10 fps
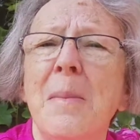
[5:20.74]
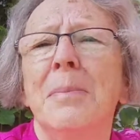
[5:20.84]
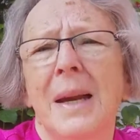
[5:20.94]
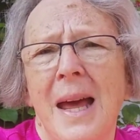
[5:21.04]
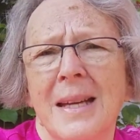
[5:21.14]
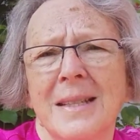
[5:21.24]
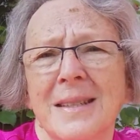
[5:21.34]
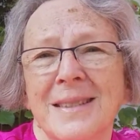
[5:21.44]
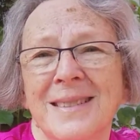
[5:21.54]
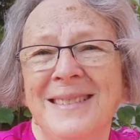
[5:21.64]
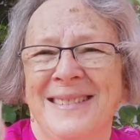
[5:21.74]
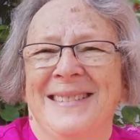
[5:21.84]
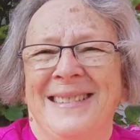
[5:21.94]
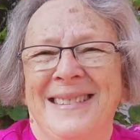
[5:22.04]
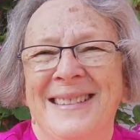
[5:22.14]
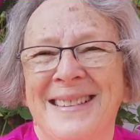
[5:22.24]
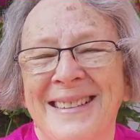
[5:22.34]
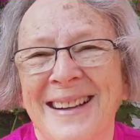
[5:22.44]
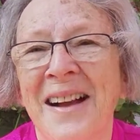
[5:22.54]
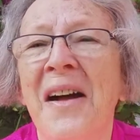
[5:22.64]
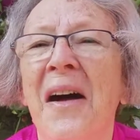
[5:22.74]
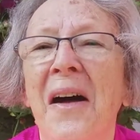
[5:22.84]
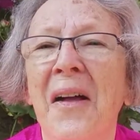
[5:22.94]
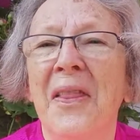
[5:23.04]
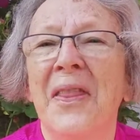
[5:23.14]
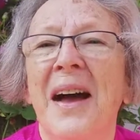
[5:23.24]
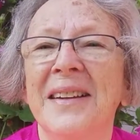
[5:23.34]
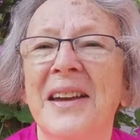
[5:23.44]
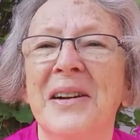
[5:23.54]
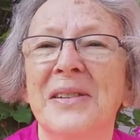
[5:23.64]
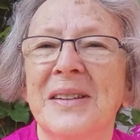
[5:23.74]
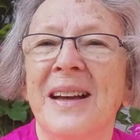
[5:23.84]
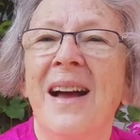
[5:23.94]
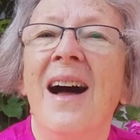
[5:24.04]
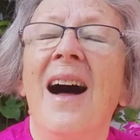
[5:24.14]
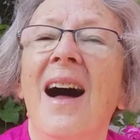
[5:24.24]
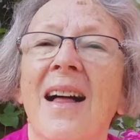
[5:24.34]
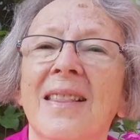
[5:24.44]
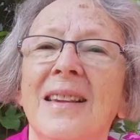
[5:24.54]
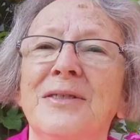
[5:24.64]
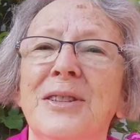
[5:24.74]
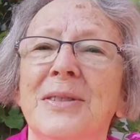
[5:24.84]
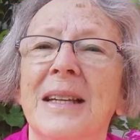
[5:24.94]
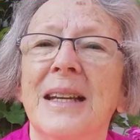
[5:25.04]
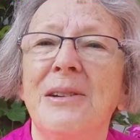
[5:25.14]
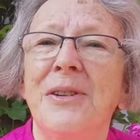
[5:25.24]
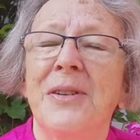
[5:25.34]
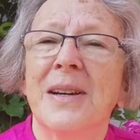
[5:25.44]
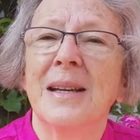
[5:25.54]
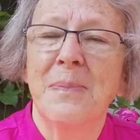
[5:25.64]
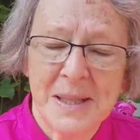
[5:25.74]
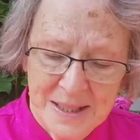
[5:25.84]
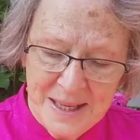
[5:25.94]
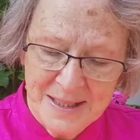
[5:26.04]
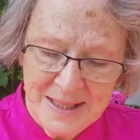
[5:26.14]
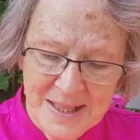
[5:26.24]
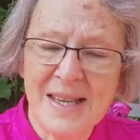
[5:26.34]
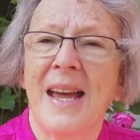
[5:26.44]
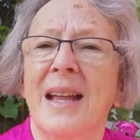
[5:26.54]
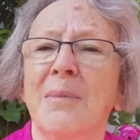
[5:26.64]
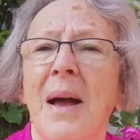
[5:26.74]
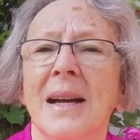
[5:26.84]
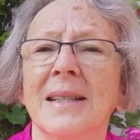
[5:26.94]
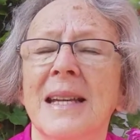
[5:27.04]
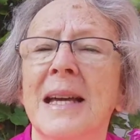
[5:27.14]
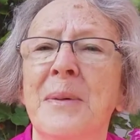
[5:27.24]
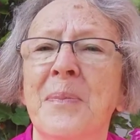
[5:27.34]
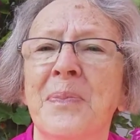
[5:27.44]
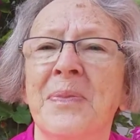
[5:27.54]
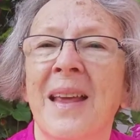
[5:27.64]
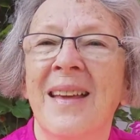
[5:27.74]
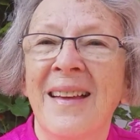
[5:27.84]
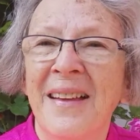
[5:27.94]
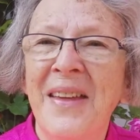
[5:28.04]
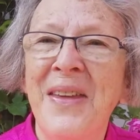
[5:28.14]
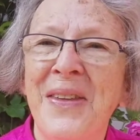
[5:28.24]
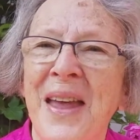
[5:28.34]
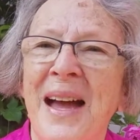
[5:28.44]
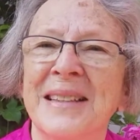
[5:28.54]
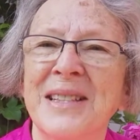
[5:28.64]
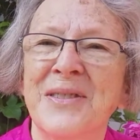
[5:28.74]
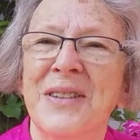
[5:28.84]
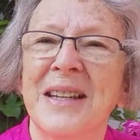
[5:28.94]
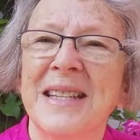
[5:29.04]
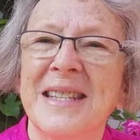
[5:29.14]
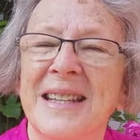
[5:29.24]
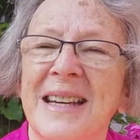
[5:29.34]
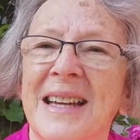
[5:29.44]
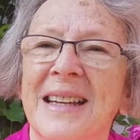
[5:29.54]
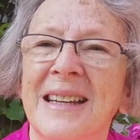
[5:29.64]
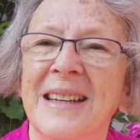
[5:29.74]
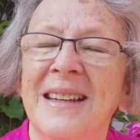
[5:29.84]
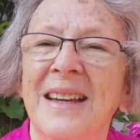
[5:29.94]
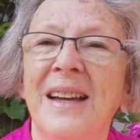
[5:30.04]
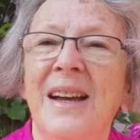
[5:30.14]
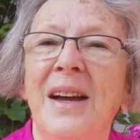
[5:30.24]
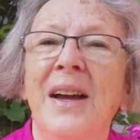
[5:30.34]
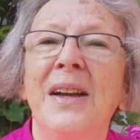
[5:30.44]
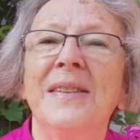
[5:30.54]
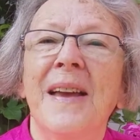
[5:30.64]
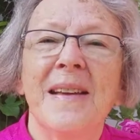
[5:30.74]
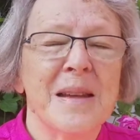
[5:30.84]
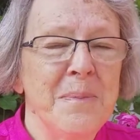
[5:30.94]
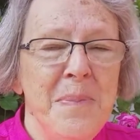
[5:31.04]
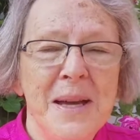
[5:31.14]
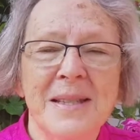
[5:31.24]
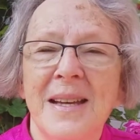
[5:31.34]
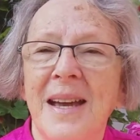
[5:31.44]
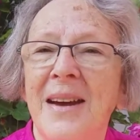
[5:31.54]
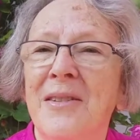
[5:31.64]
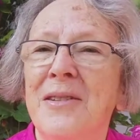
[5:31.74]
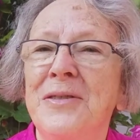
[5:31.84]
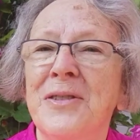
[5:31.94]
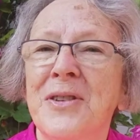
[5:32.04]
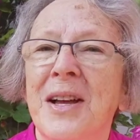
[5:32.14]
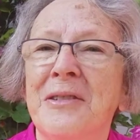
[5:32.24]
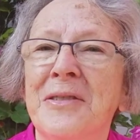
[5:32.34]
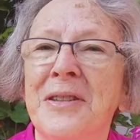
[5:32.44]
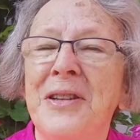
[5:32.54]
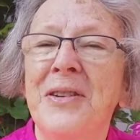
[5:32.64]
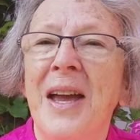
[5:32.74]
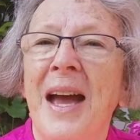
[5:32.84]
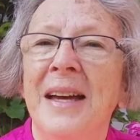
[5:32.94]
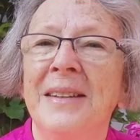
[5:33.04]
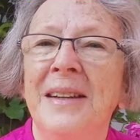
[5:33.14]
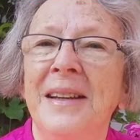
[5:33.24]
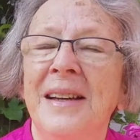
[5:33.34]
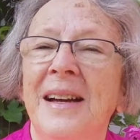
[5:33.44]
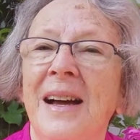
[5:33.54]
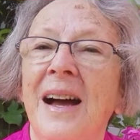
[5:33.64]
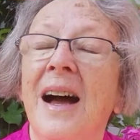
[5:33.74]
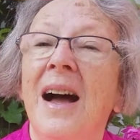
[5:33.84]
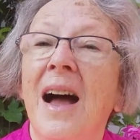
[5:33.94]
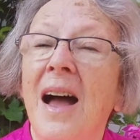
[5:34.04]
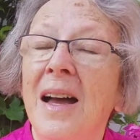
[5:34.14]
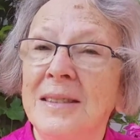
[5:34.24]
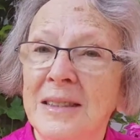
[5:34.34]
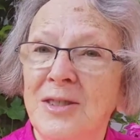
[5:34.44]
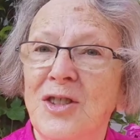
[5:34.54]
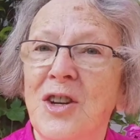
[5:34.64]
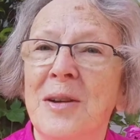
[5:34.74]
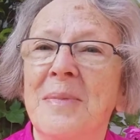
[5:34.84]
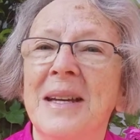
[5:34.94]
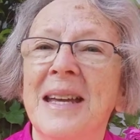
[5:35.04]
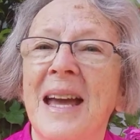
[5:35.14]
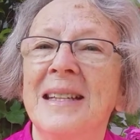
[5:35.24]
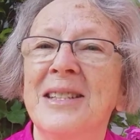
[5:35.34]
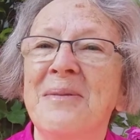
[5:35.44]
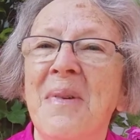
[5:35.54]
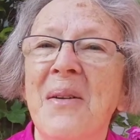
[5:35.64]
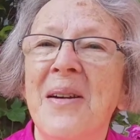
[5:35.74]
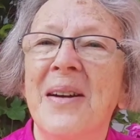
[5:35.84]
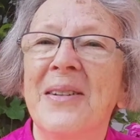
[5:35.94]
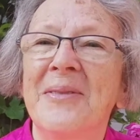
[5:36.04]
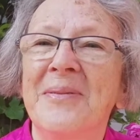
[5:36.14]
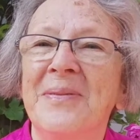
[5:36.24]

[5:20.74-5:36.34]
Bless. On that note, I'll love you and leave you, and I'd better get his tail back to him. Thanks for listening. Take the best care of yourself that you can. And join me again tomorrow.